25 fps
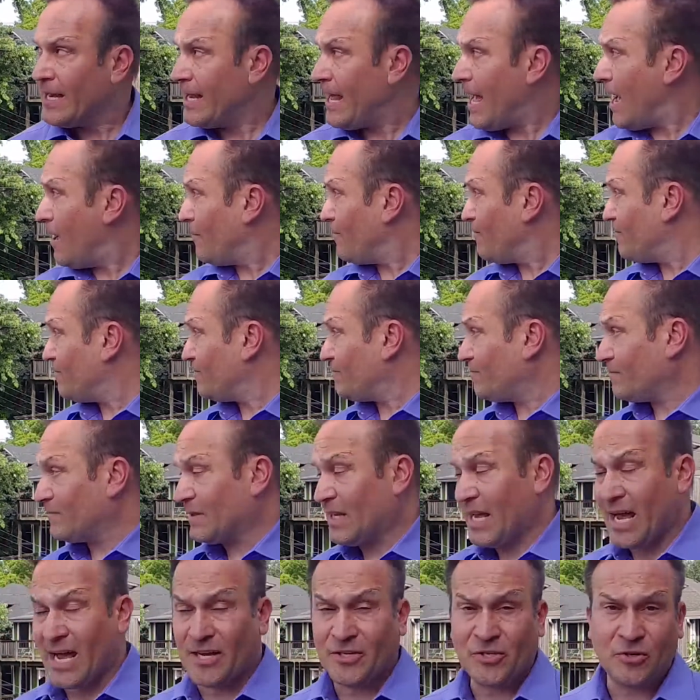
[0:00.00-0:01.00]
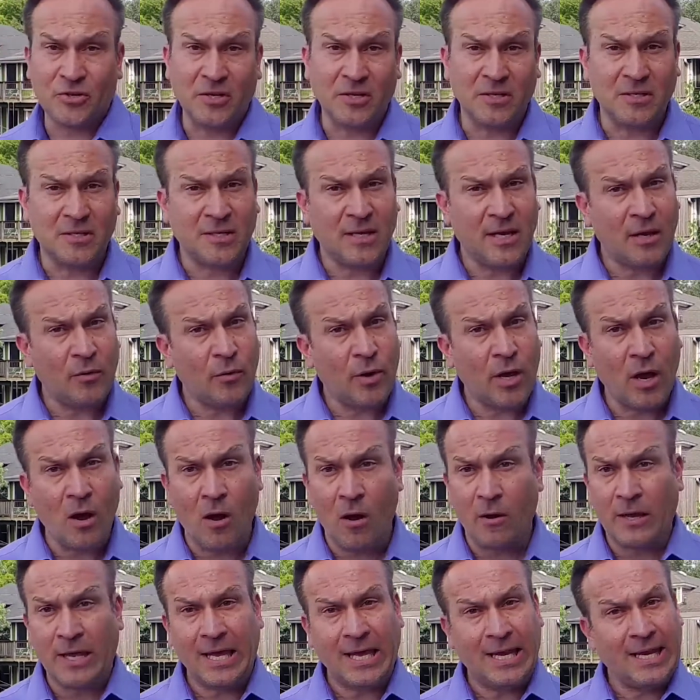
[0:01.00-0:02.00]
Now, as you can see, we
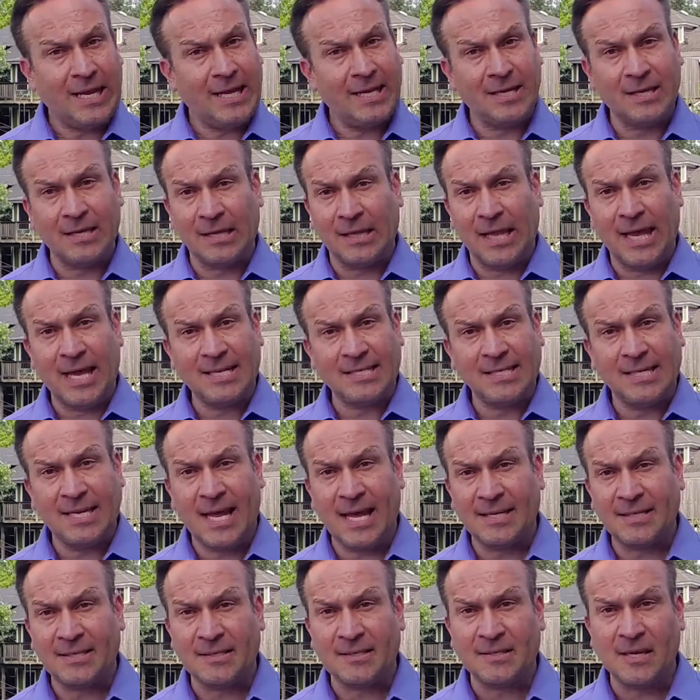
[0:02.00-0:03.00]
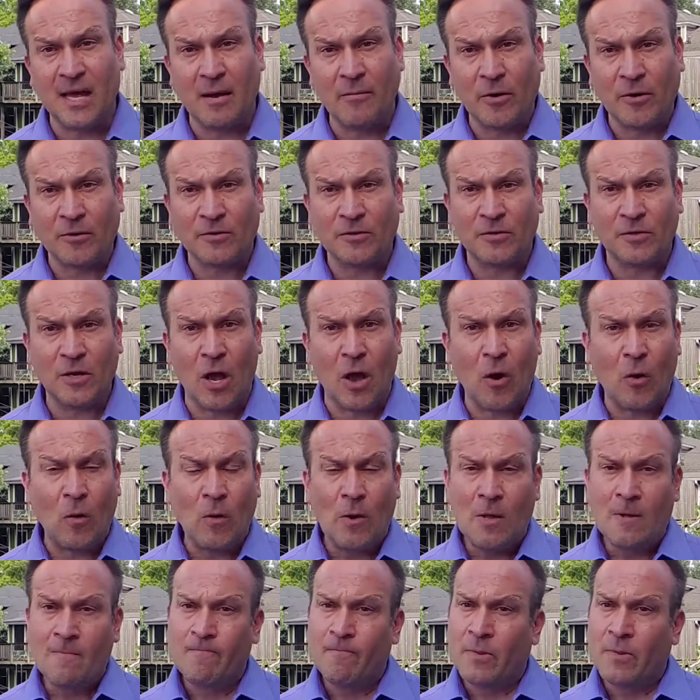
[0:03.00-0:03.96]
are getting into the lazy days of summer, so